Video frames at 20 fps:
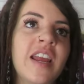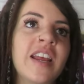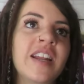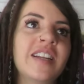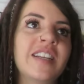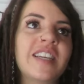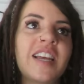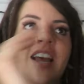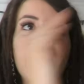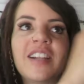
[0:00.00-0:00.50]

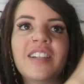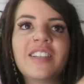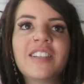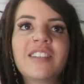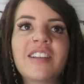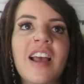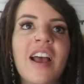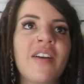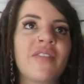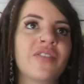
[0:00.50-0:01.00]

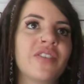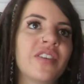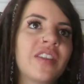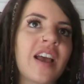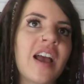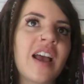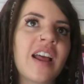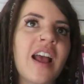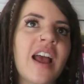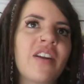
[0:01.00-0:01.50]
intense. After
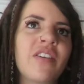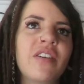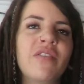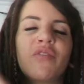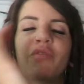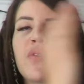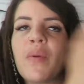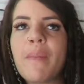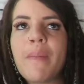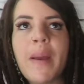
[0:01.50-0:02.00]
that, I don't
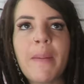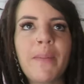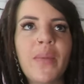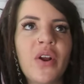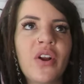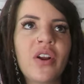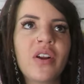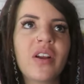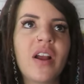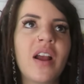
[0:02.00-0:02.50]
even
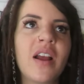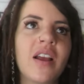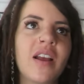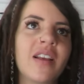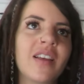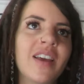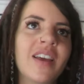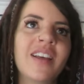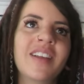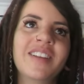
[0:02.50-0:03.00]
remember. I
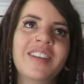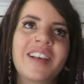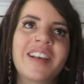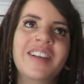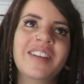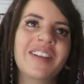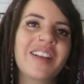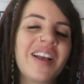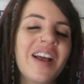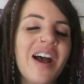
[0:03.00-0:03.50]

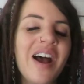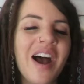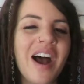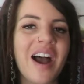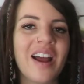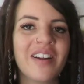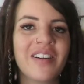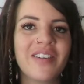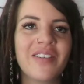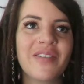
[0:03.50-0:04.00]

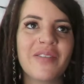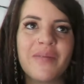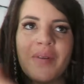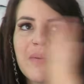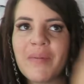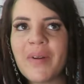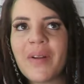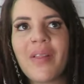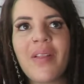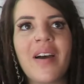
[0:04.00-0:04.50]
don't even
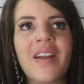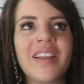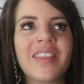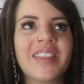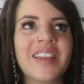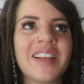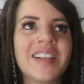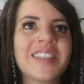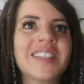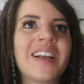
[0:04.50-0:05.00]
remember a lot of
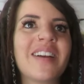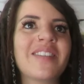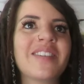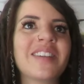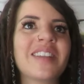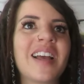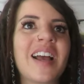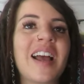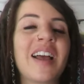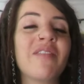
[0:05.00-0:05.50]
things
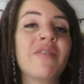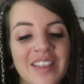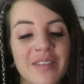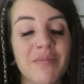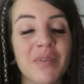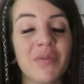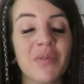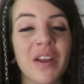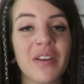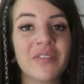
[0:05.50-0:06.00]
after that. The
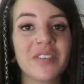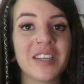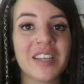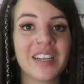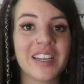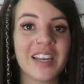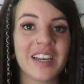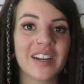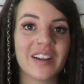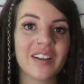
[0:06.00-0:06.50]
midwife
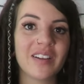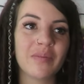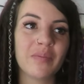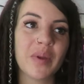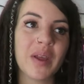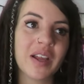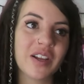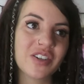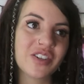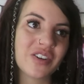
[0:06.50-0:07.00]
did get a
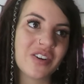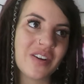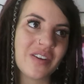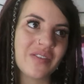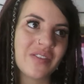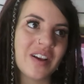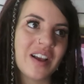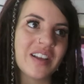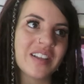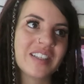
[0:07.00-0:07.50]
picture
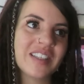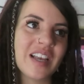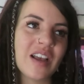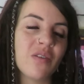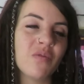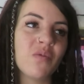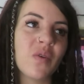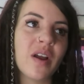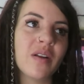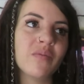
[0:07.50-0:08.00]
of us
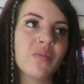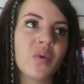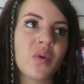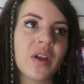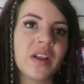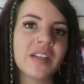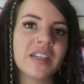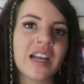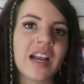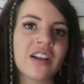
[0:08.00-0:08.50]
at one
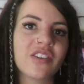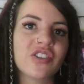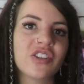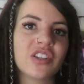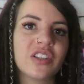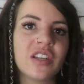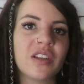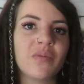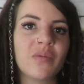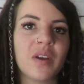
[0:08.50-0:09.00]
point,
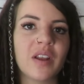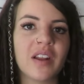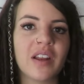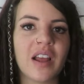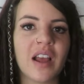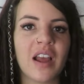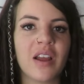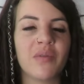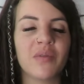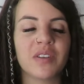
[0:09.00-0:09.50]
actually, when
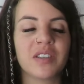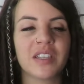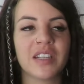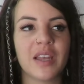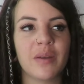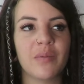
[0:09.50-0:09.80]
I was